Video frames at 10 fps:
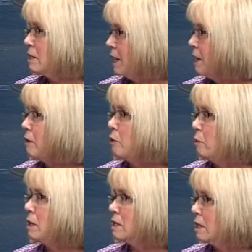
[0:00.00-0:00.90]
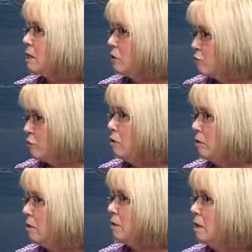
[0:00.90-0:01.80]
they are the ones that
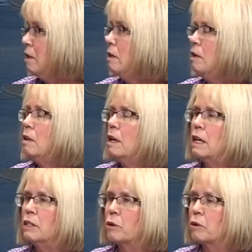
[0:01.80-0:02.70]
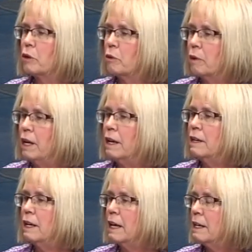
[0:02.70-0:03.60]
control North
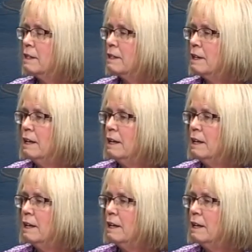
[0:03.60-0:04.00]
Korea, and